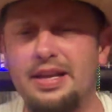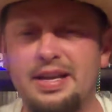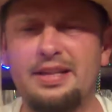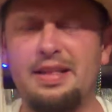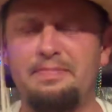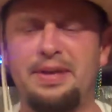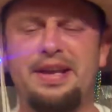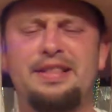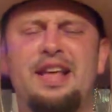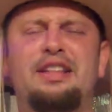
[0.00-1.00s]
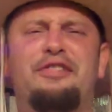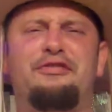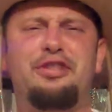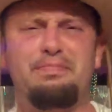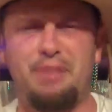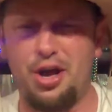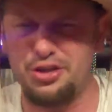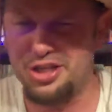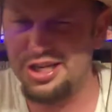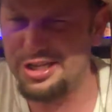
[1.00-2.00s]
Being that the
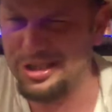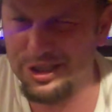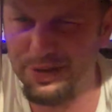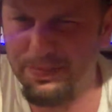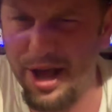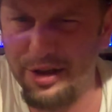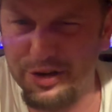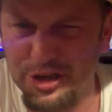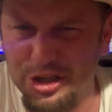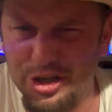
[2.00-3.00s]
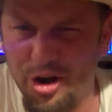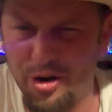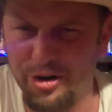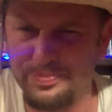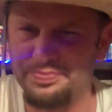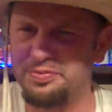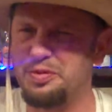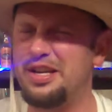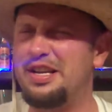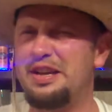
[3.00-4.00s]
football season's about to start,
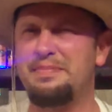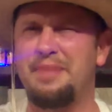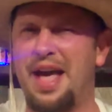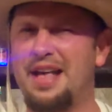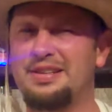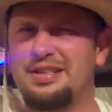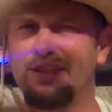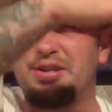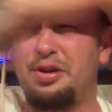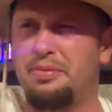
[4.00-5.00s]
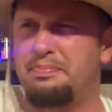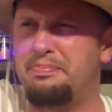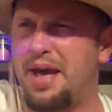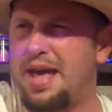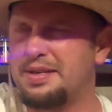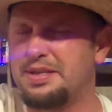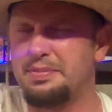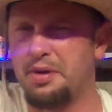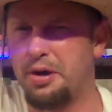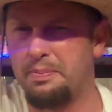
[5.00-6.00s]
we can get past this whole
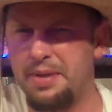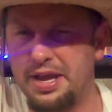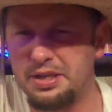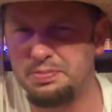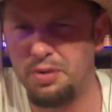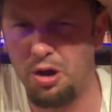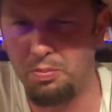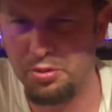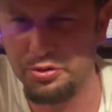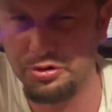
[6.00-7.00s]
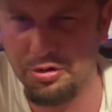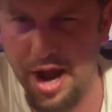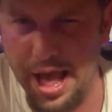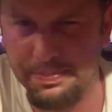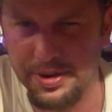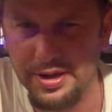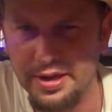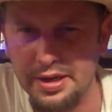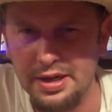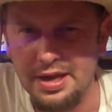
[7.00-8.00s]
basketball, baseball bullcrap
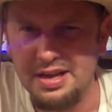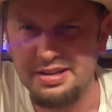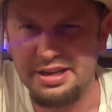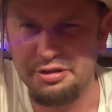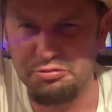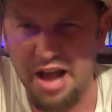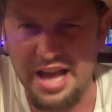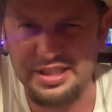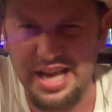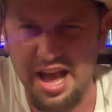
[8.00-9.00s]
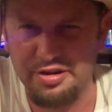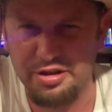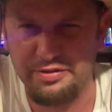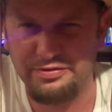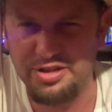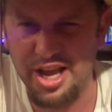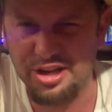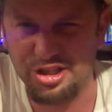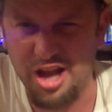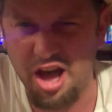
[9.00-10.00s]
and get right down to the
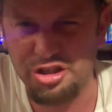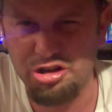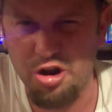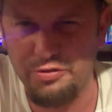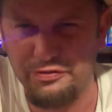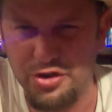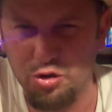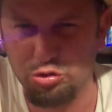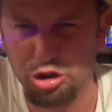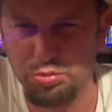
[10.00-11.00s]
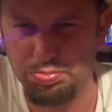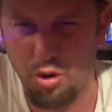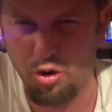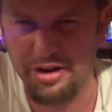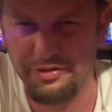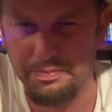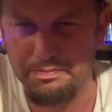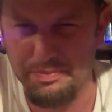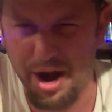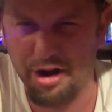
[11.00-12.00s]
testosterone-fueled sport of
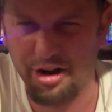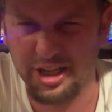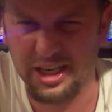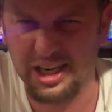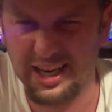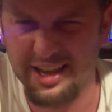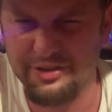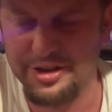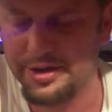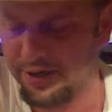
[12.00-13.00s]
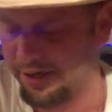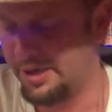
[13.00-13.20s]
America loving.